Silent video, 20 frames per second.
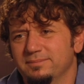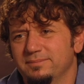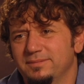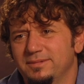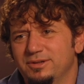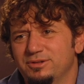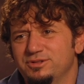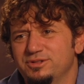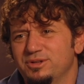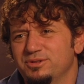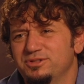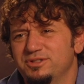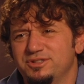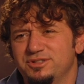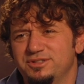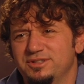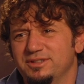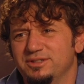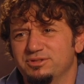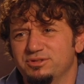there's no
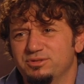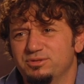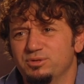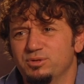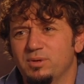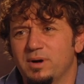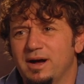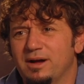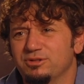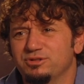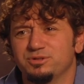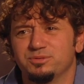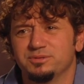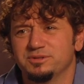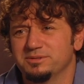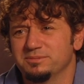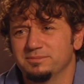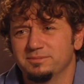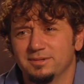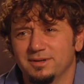such thing as true
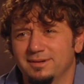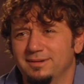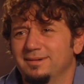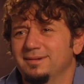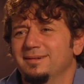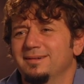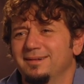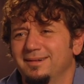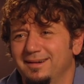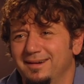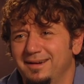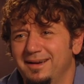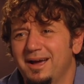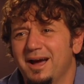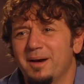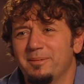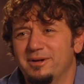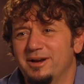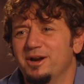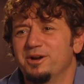altruism.
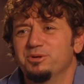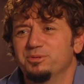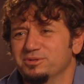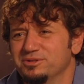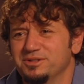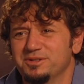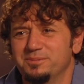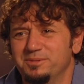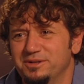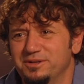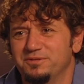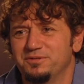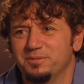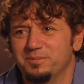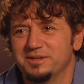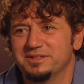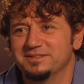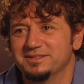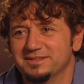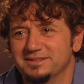I mean, I knew it was going to be good for
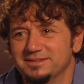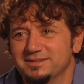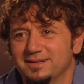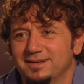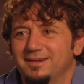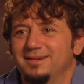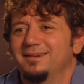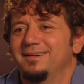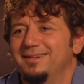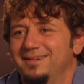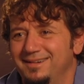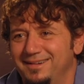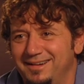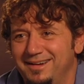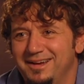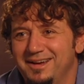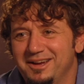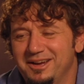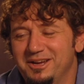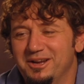business.
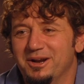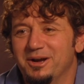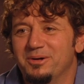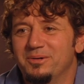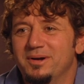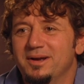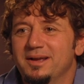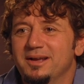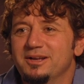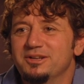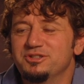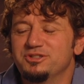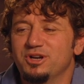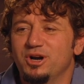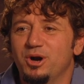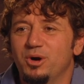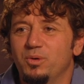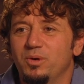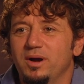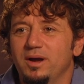
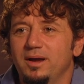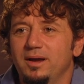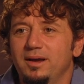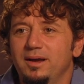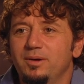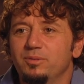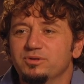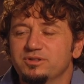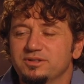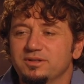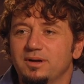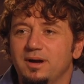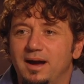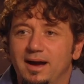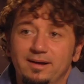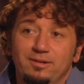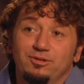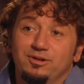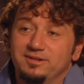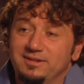So
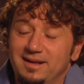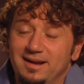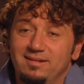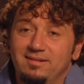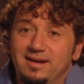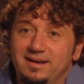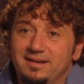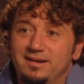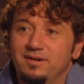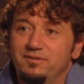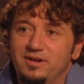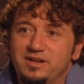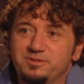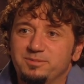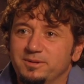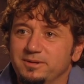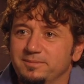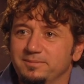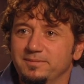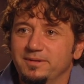I looked at it like an
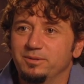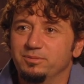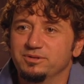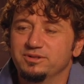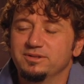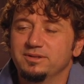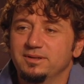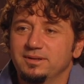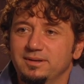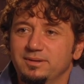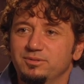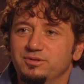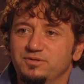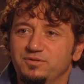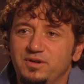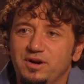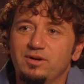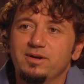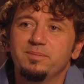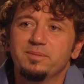investment. It was
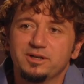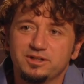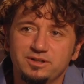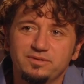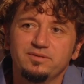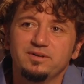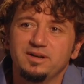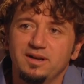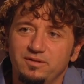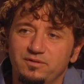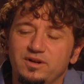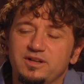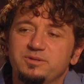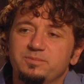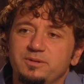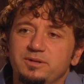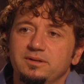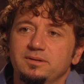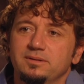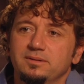very much of an
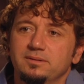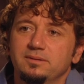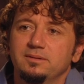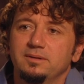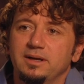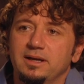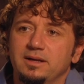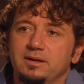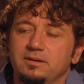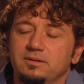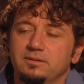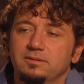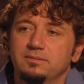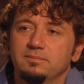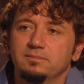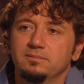investment in